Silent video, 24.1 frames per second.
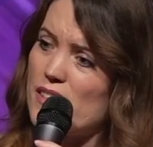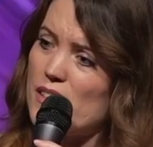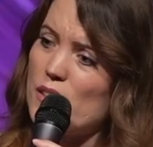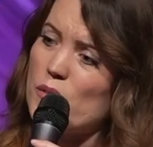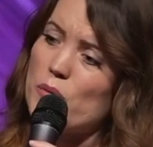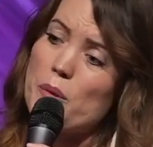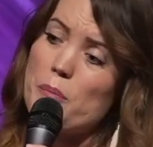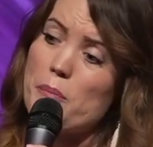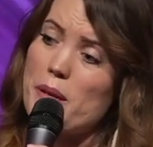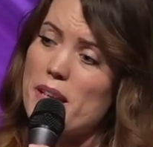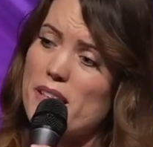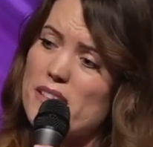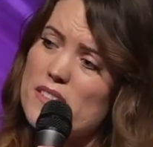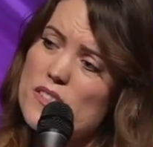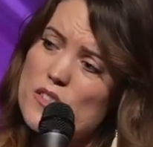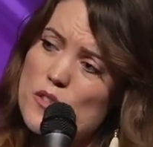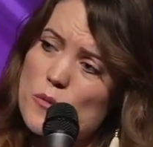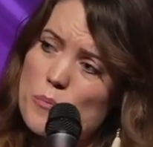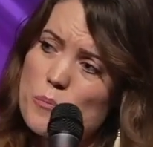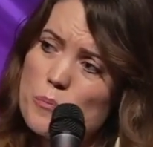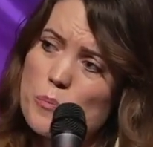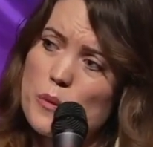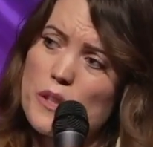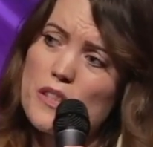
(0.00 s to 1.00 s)
We may
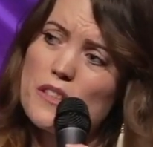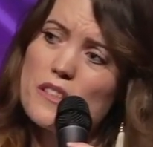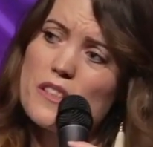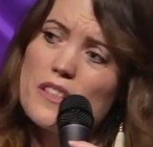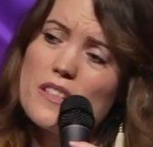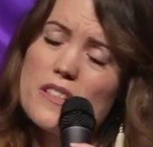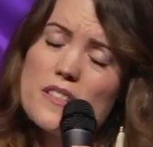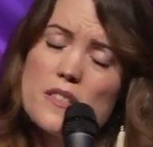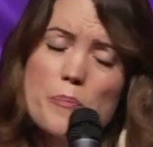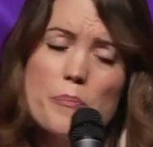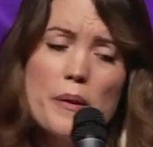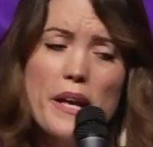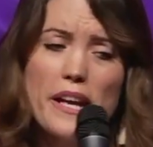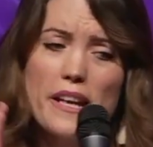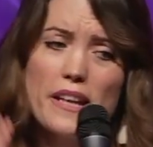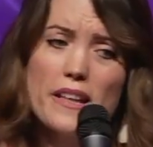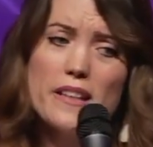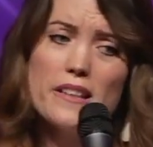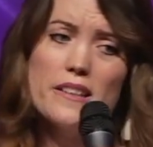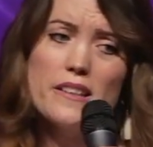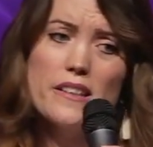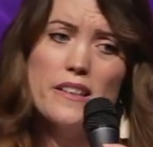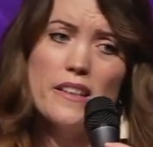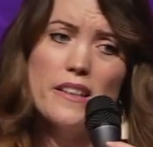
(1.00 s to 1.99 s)
experience
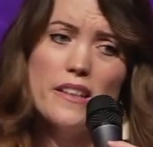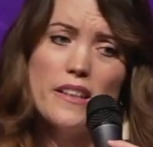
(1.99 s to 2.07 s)
pain.